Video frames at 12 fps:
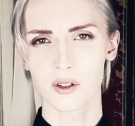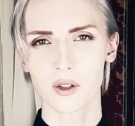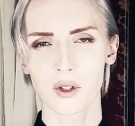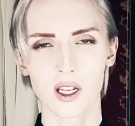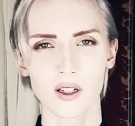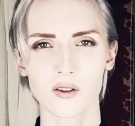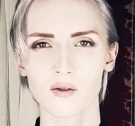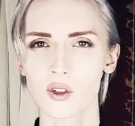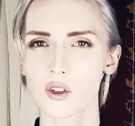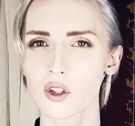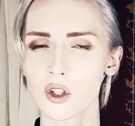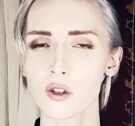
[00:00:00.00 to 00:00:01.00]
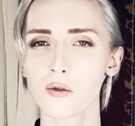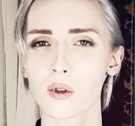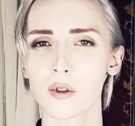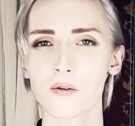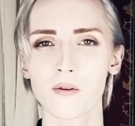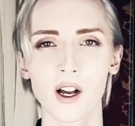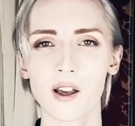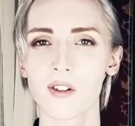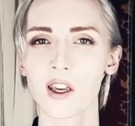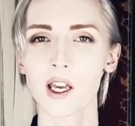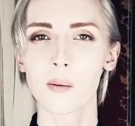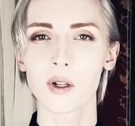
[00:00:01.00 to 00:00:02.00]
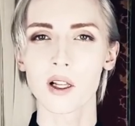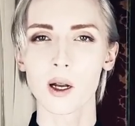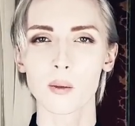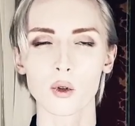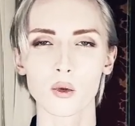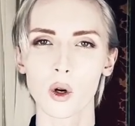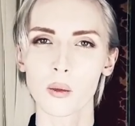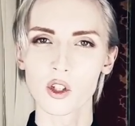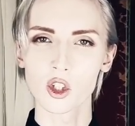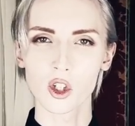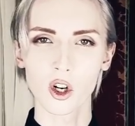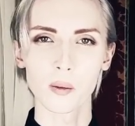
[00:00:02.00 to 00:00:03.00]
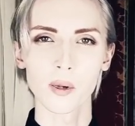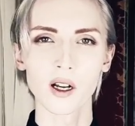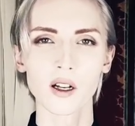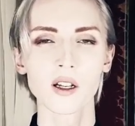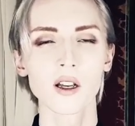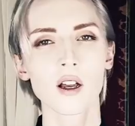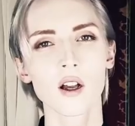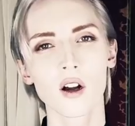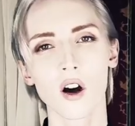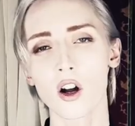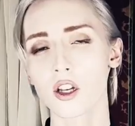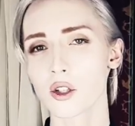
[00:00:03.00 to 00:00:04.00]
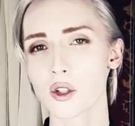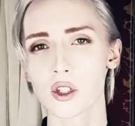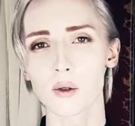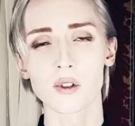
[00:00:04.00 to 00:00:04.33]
You can search for 5 a.m. Club or Robin Sharma on YouTube.